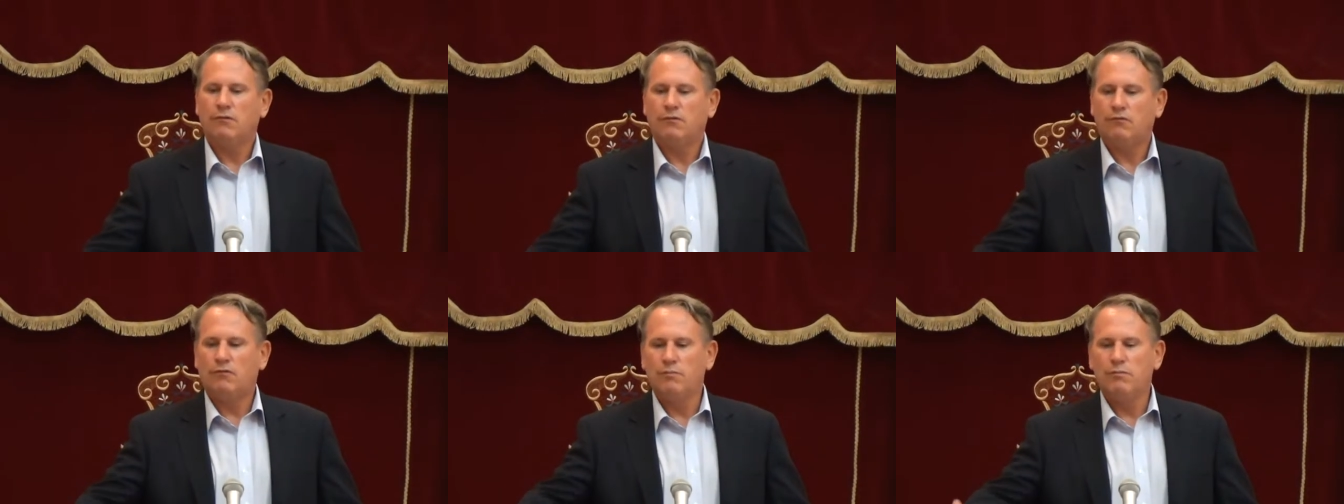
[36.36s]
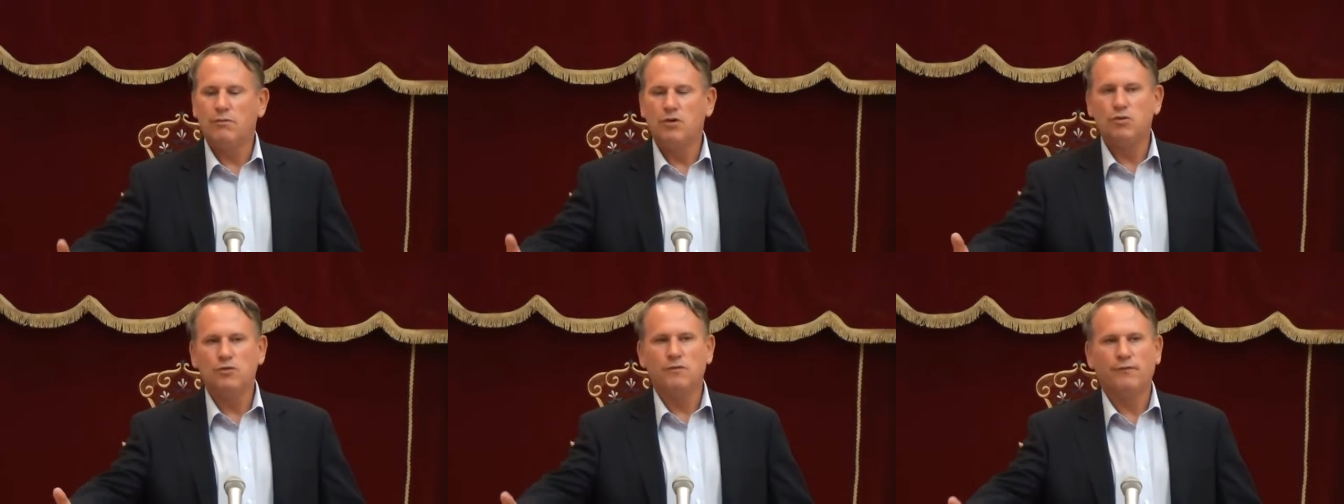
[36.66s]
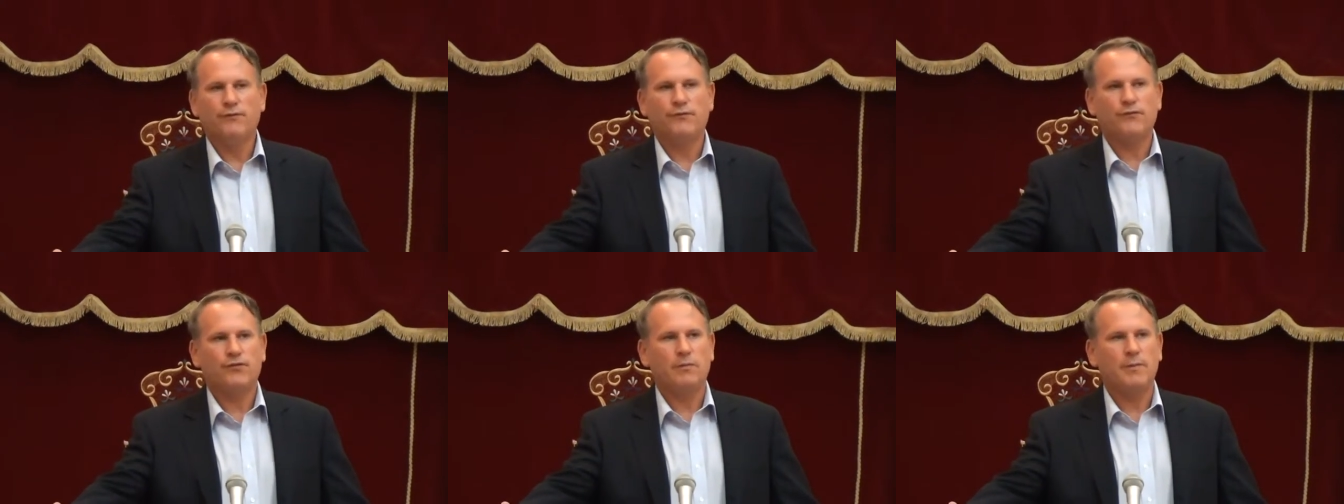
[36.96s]

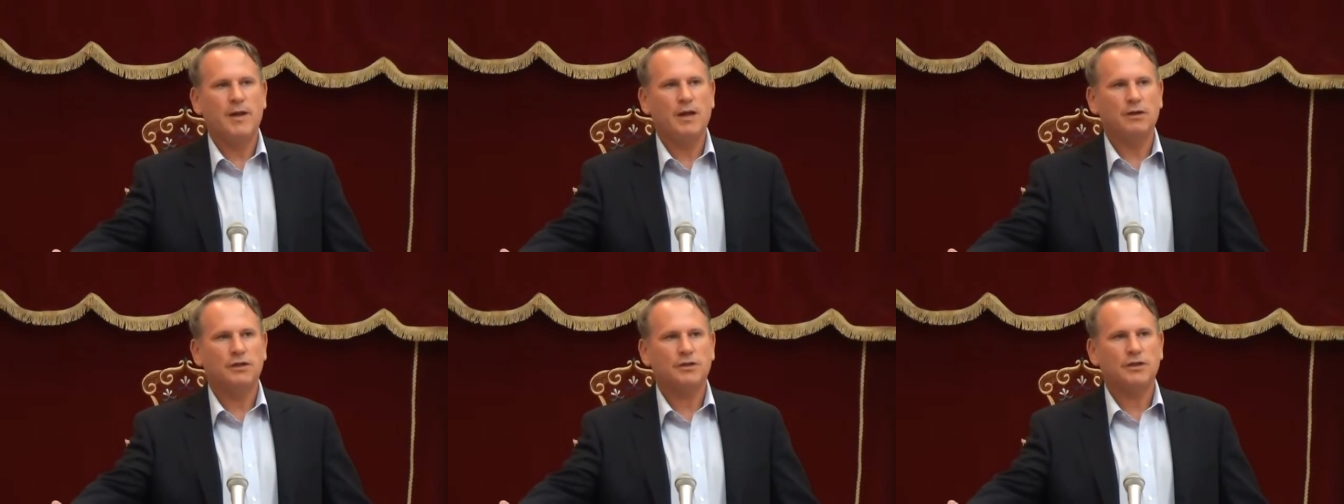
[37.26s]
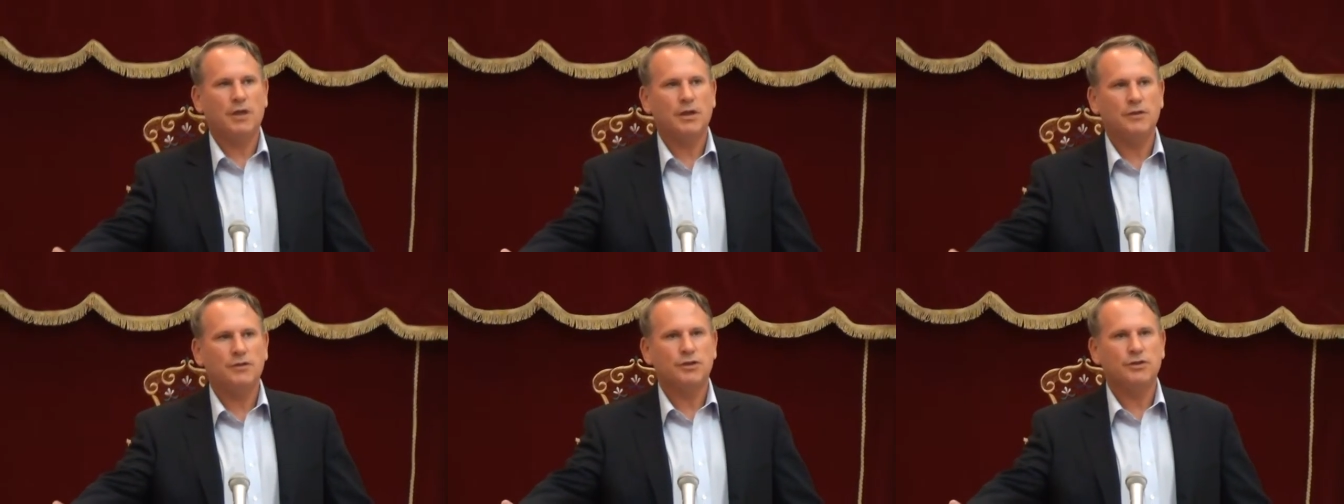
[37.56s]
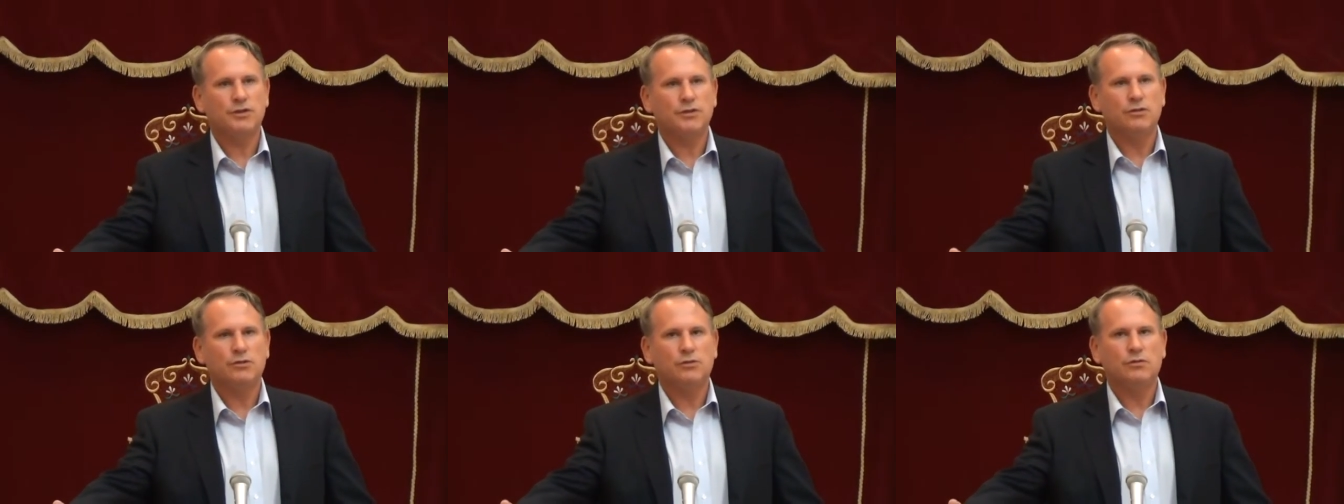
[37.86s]
removed from outside the
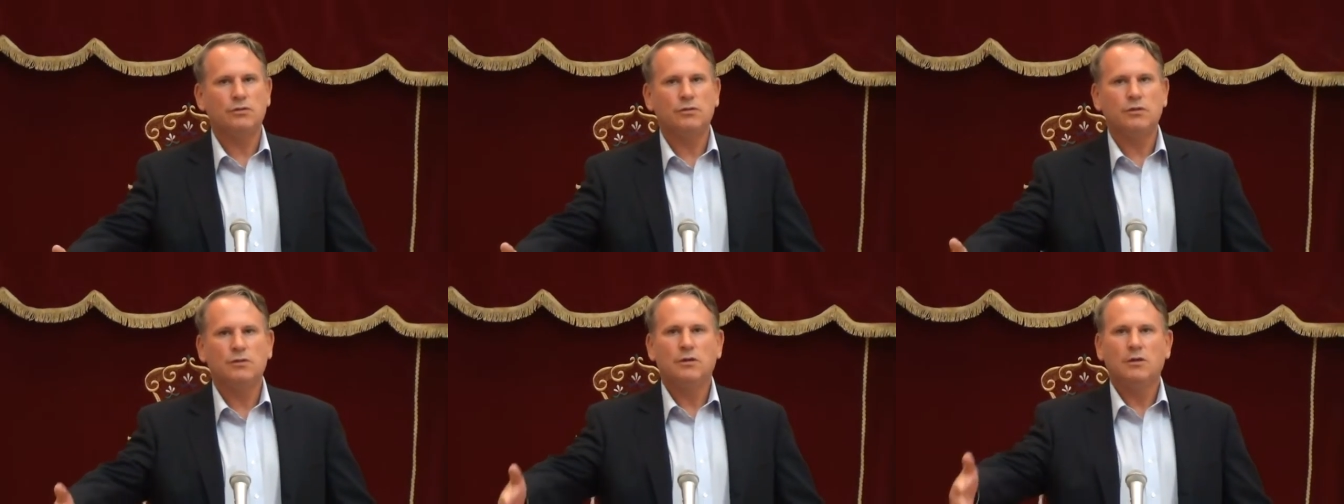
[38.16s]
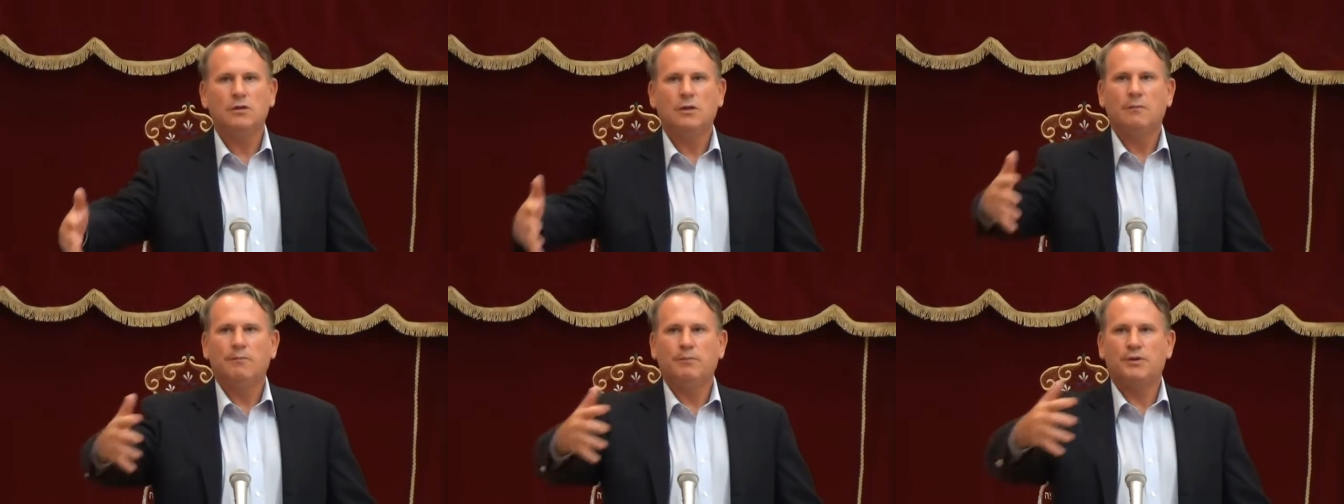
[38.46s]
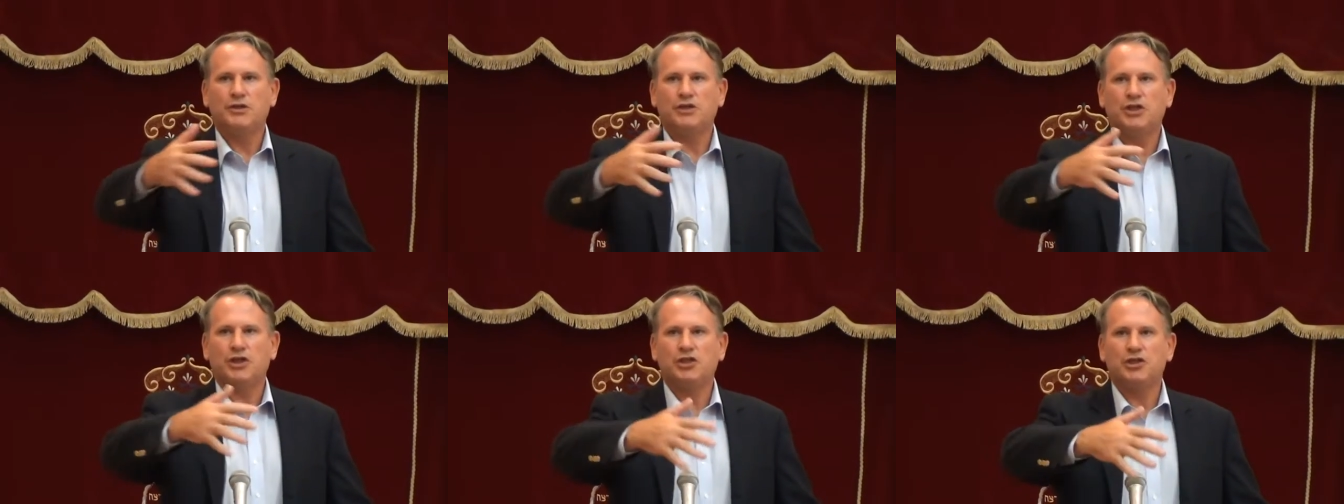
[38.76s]
school,
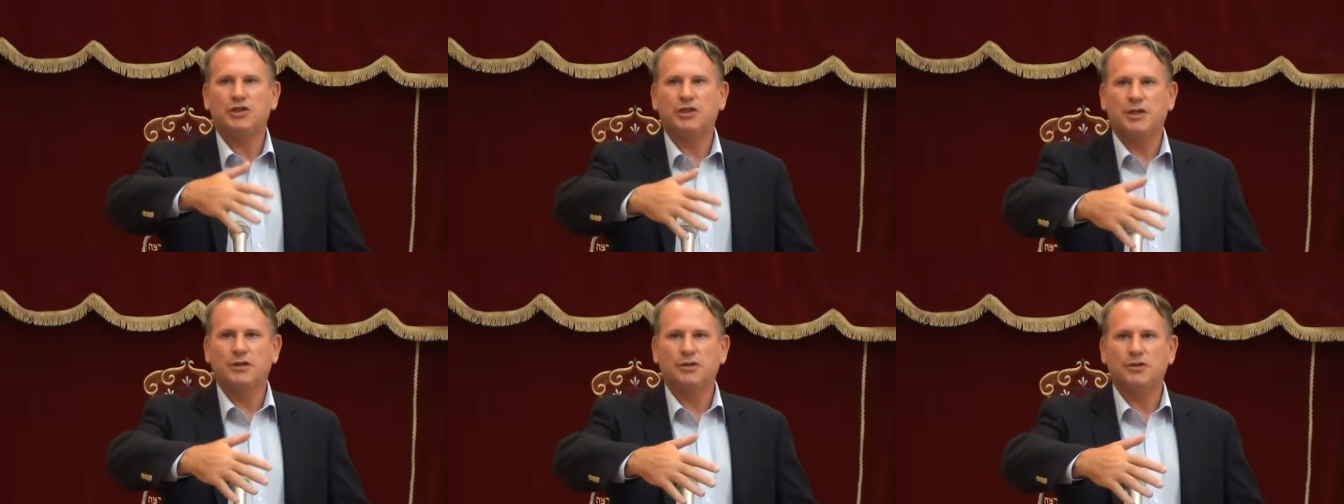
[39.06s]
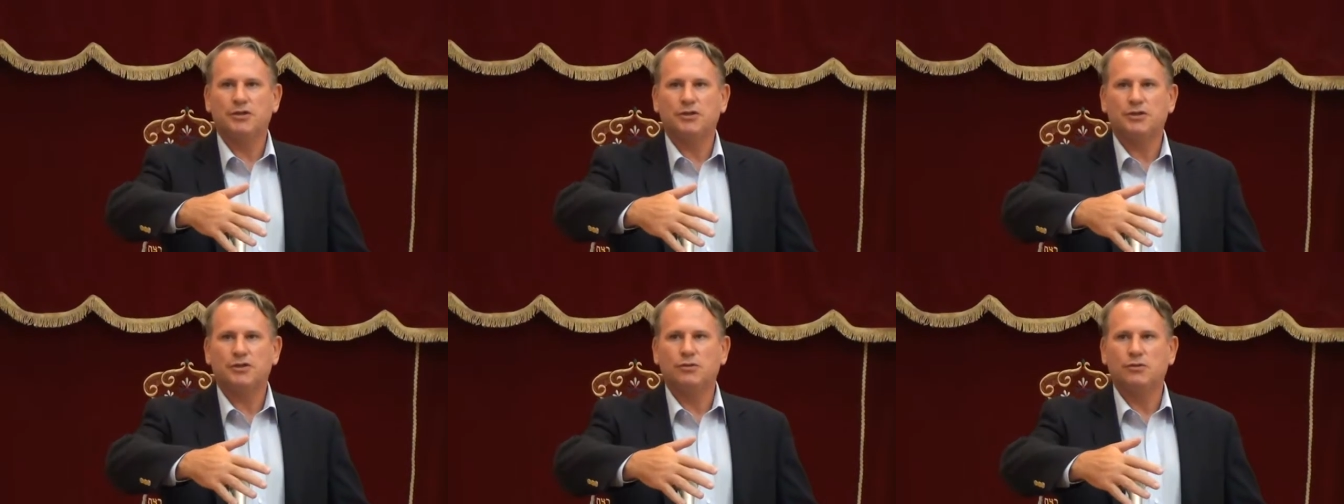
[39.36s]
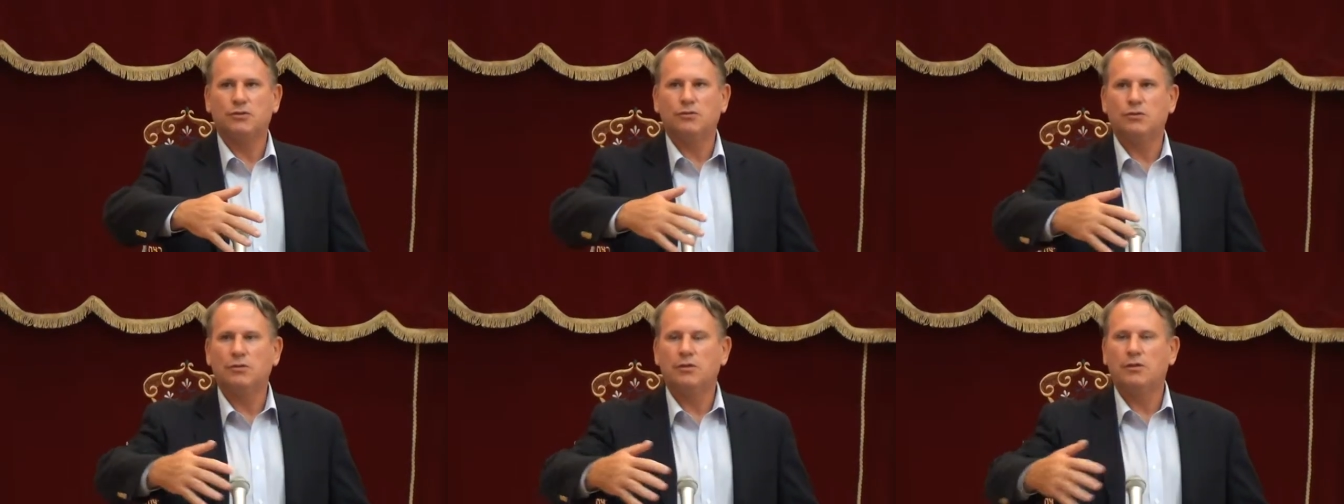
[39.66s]
positioned in the
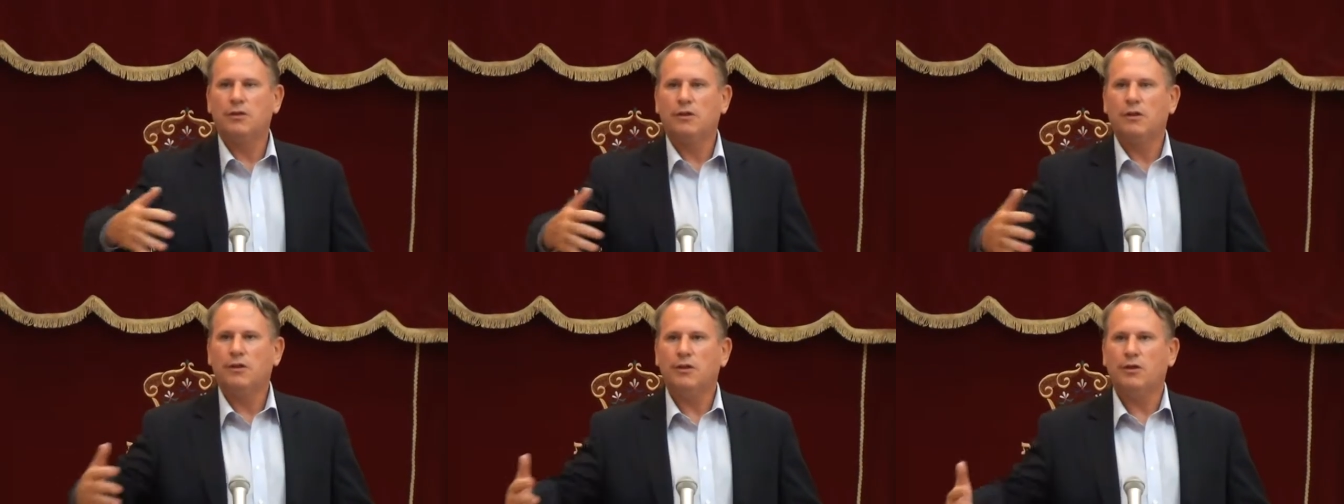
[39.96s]
school.